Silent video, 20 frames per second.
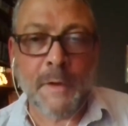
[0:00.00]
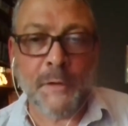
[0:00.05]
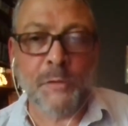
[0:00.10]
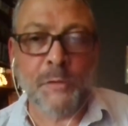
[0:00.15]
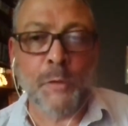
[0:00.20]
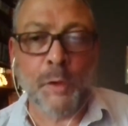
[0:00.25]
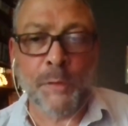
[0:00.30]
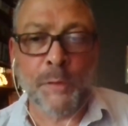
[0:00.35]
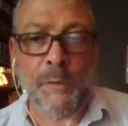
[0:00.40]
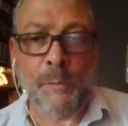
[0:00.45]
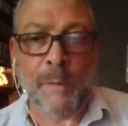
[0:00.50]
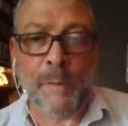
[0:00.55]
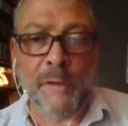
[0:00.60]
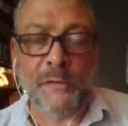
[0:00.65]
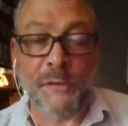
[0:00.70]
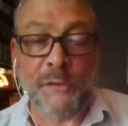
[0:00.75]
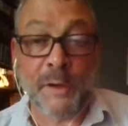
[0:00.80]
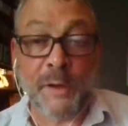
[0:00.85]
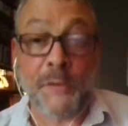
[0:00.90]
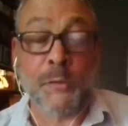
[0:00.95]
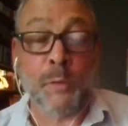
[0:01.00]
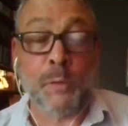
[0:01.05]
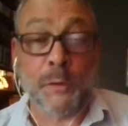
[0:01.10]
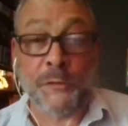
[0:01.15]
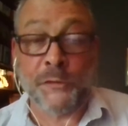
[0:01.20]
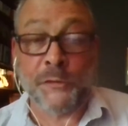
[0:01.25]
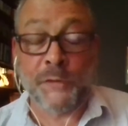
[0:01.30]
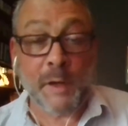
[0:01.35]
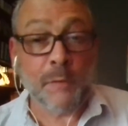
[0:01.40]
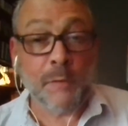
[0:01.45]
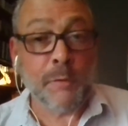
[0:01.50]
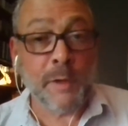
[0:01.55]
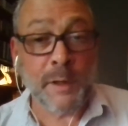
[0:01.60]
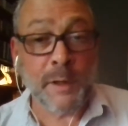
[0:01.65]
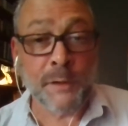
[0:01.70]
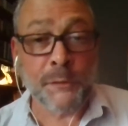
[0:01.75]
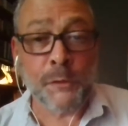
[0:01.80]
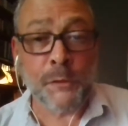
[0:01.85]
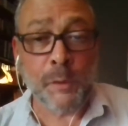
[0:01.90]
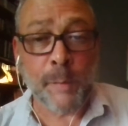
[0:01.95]
That's a wonderful message. That's what today
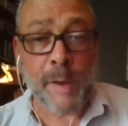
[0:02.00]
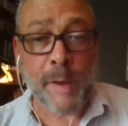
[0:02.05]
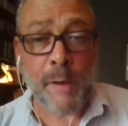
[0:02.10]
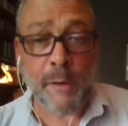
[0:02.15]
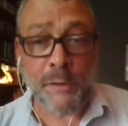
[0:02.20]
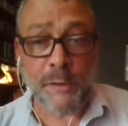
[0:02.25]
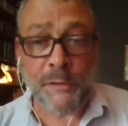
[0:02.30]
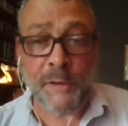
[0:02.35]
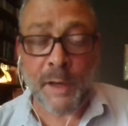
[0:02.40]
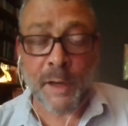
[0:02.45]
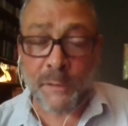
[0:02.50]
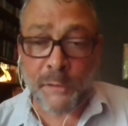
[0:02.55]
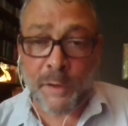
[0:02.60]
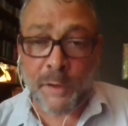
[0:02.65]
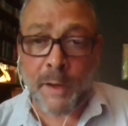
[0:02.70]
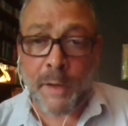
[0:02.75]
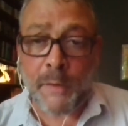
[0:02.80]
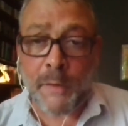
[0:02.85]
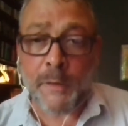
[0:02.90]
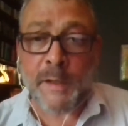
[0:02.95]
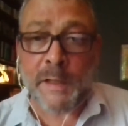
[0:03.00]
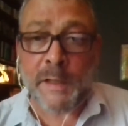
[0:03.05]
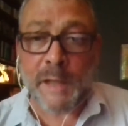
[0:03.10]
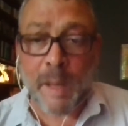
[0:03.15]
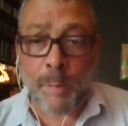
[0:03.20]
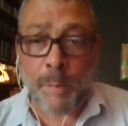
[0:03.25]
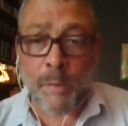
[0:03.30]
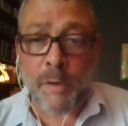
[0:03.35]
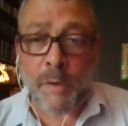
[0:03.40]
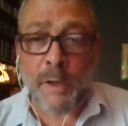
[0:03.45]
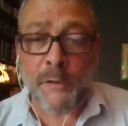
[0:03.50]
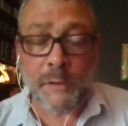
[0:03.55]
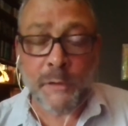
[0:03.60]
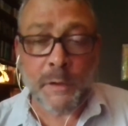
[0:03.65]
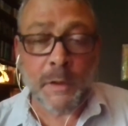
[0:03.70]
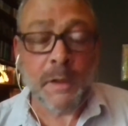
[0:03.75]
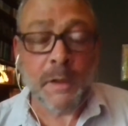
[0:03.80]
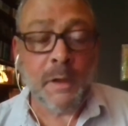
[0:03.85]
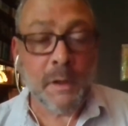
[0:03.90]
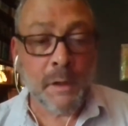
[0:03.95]
really is all about, is getting together,
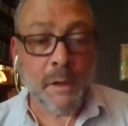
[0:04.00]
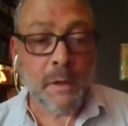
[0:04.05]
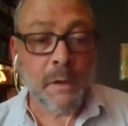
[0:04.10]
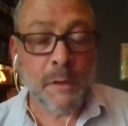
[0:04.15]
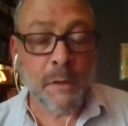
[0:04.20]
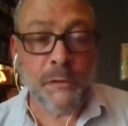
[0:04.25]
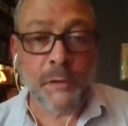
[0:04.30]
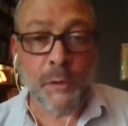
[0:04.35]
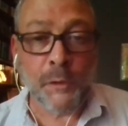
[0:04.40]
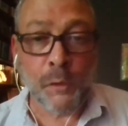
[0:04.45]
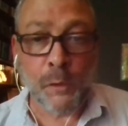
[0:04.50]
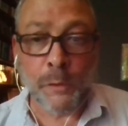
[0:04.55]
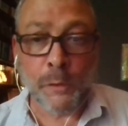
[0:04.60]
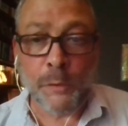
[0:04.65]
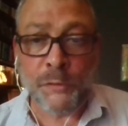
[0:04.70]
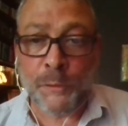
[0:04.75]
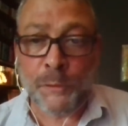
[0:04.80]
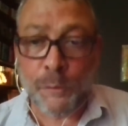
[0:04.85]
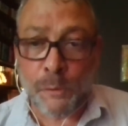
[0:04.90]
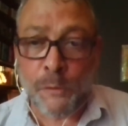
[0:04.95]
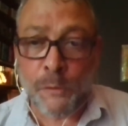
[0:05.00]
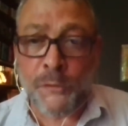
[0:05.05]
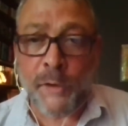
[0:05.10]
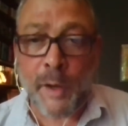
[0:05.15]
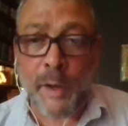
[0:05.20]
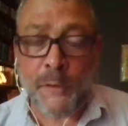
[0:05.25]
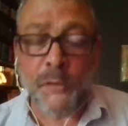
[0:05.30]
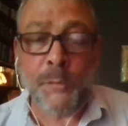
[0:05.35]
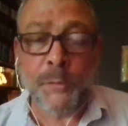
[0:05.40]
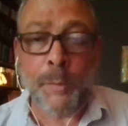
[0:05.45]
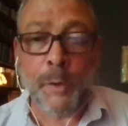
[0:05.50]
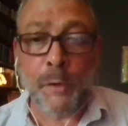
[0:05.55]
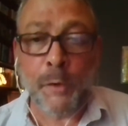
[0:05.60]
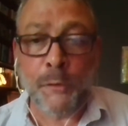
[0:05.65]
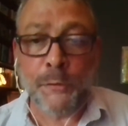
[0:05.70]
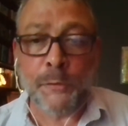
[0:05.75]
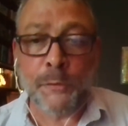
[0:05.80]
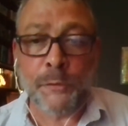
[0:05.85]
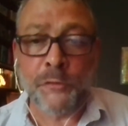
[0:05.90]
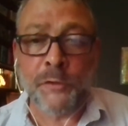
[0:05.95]
collaborating, using all the tools at our
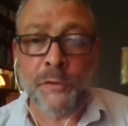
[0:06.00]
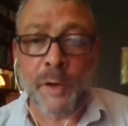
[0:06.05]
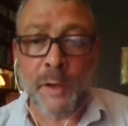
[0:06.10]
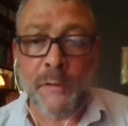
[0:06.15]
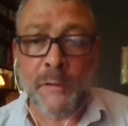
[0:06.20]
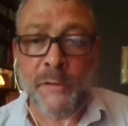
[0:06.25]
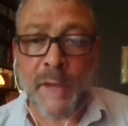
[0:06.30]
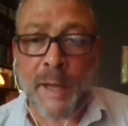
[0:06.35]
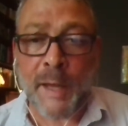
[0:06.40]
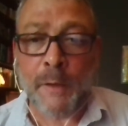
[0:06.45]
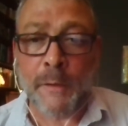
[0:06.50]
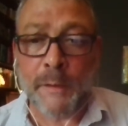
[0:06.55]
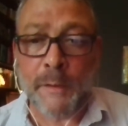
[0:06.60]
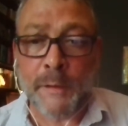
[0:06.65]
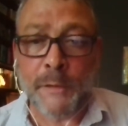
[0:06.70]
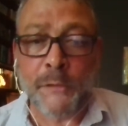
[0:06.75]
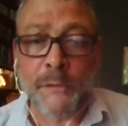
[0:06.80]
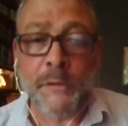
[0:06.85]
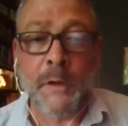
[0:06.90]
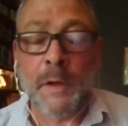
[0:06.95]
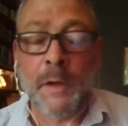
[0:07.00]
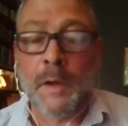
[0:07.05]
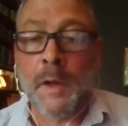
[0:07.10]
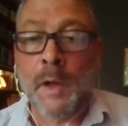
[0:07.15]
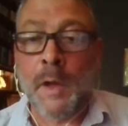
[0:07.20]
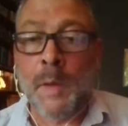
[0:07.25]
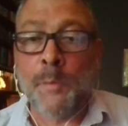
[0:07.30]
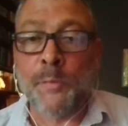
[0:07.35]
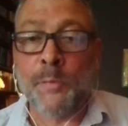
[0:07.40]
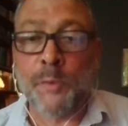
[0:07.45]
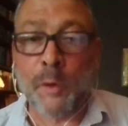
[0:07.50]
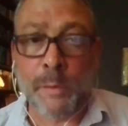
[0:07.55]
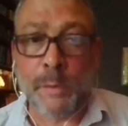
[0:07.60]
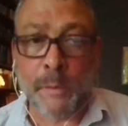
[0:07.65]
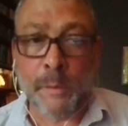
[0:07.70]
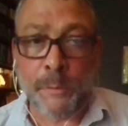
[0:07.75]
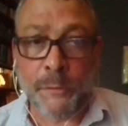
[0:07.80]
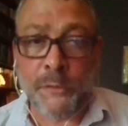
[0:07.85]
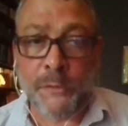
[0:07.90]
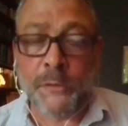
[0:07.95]
disposal to try and tackle these
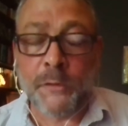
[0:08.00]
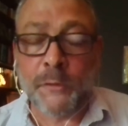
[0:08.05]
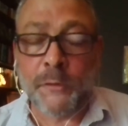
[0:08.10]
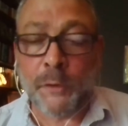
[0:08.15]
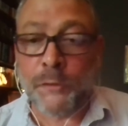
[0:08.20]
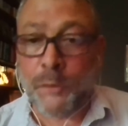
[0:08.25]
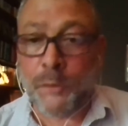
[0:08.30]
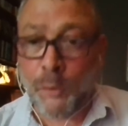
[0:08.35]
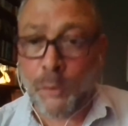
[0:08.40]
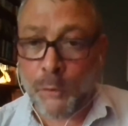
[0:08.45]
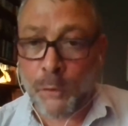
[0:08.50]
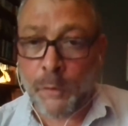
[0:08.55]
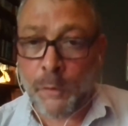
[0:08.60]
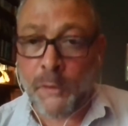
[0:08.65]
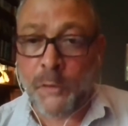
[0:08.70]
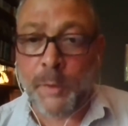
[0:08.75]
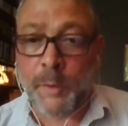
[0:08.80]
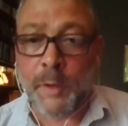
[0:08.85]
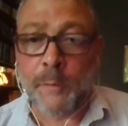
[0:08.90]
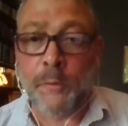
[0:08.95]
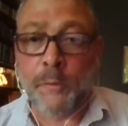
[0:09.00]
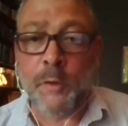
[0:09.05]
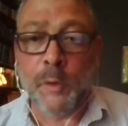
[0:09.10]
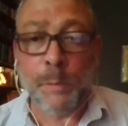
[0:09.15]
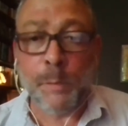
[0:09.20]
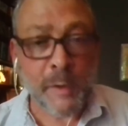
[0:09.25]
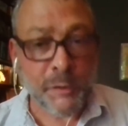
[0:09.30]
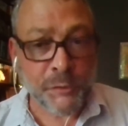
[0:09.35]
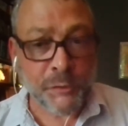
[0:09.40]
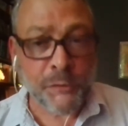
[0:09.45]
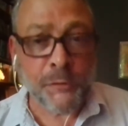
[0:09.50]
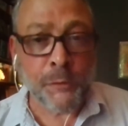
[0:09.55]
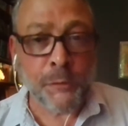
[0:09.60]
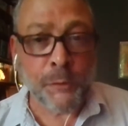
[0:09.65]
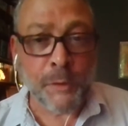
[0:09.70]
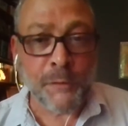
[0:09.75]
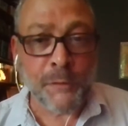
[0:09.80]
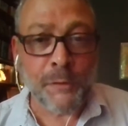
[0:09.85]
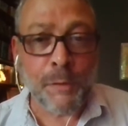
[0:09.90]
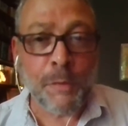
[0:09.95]
problems. Dr. Goodall, it's been a real pleasure
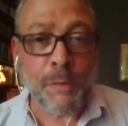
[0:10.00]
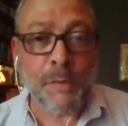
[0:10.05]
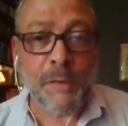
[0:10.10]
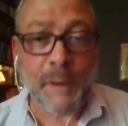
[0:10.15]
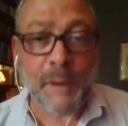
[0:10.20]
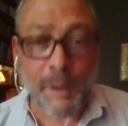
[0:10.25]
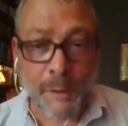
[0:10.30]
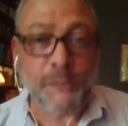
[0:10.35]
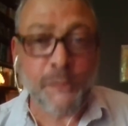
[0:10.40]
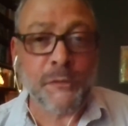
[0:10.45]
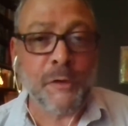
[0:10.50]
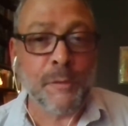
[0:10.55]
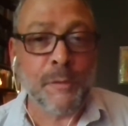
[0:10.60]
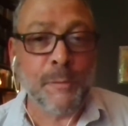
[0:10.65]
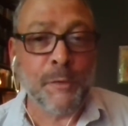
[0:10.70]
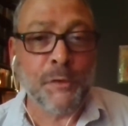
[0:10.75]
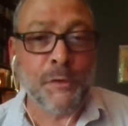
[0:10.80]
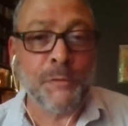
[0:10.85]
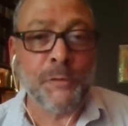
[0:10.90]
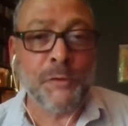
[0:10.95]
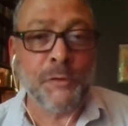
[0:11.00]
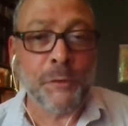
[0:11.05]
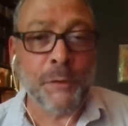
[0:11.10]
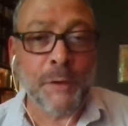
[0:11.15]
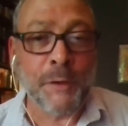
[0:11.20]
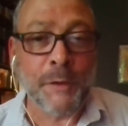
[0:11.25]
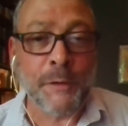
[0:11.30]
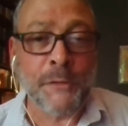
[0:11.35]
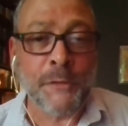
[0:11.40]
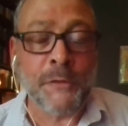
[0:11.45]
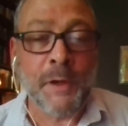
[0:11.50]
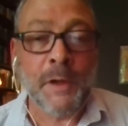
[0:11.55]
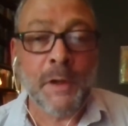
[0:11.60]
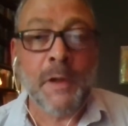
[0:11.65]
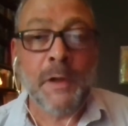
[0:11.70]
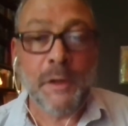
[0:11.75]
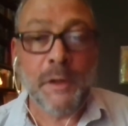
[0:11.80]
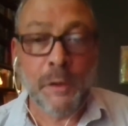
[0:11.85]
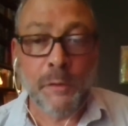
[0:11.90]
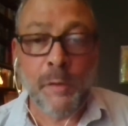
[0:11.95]
talking to you. Thank you so much for joining us.
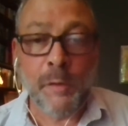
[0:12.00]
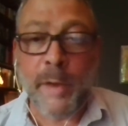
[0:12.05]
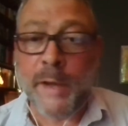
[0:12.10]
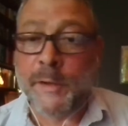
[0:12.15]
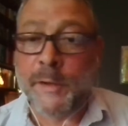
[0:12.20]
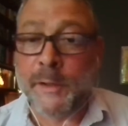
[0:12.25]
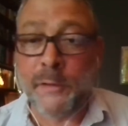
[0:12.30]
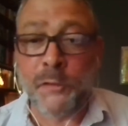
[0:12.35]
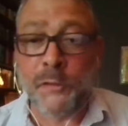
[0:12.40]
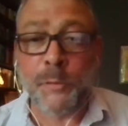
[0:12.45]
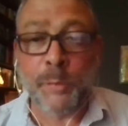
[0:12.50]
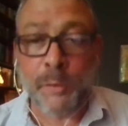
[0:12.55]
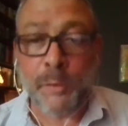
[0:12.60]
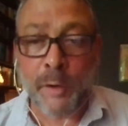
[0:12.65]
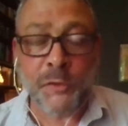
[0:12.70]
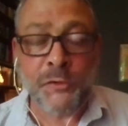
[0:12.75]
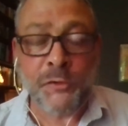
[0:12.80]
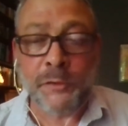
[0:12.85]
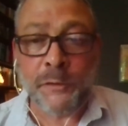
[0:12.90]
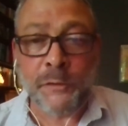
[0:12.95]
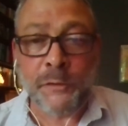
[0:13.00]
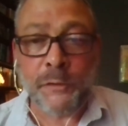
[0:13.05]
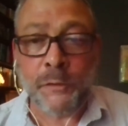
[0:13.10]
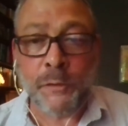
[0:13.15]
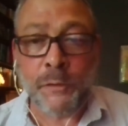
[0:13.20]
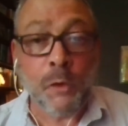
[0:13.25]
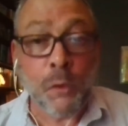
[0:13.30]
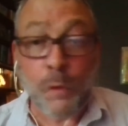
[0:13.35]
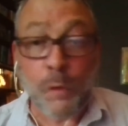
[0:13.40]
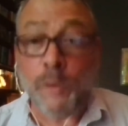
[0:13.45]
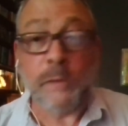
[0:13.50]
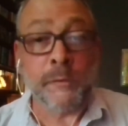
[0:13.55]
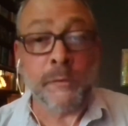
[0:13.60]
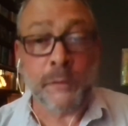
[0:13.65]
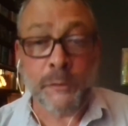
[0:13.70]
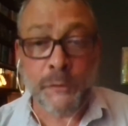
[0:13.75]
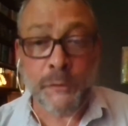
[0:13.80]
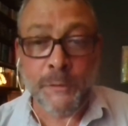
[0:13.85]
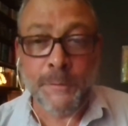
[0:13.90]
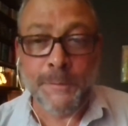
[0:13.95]
You remain an inspiration to all
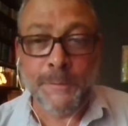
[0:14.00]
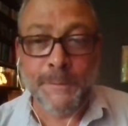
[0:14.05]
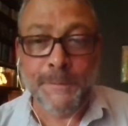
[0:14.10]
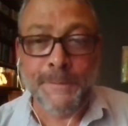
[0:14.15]
of us.